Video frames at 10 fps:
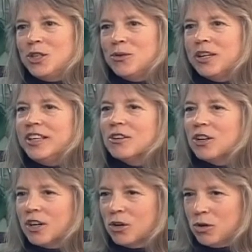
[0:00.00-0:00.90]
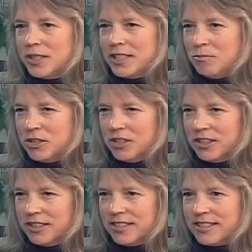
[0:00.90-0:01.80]
to a year-long Course in
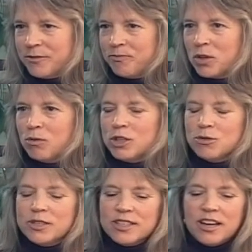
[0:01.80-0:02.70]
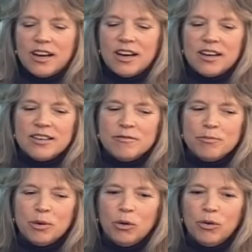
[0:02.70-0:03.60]
Miracles, which was a
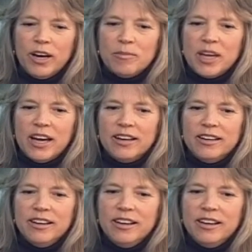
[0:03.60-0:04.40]
program that,